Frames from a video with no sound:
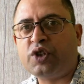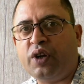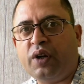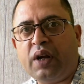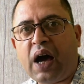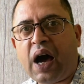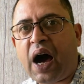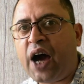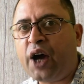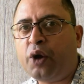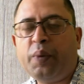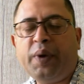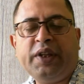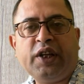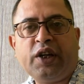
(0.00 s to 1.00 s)
on
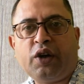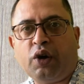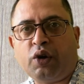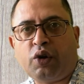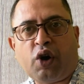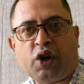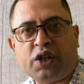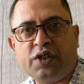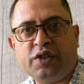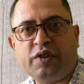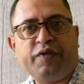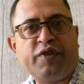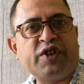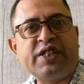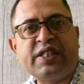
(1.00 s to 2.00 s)
Ayurvedic concoctions
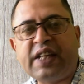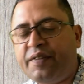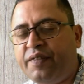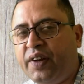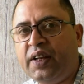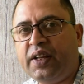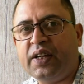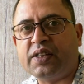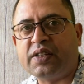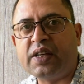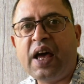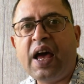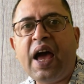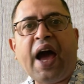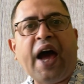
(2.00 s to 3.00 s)
for several years
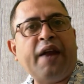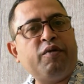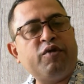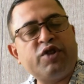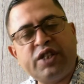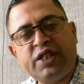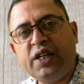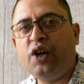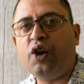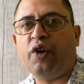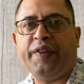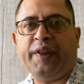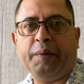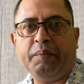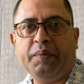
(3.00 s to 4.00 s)
and was still on
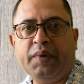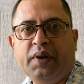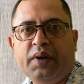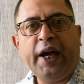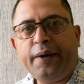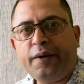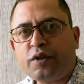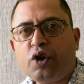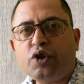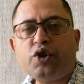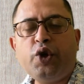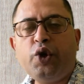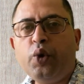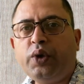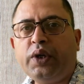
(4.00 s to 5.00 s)
them. It was also
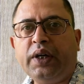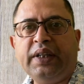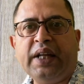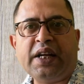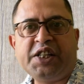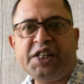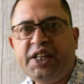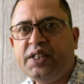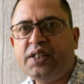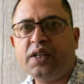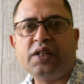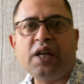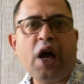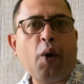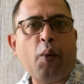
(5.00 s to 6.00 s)
noted that seizures
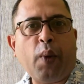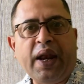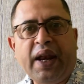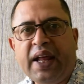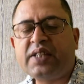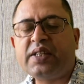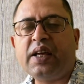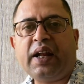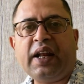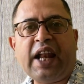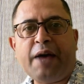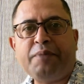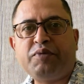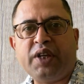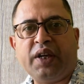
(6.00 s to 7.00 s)
were less
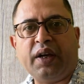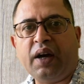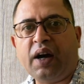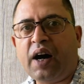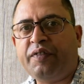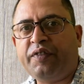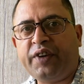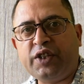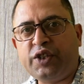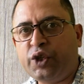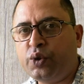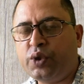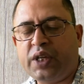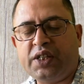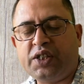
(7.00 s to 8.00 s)
relapsing after its
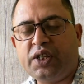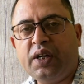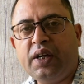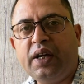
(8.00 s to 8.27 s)
usage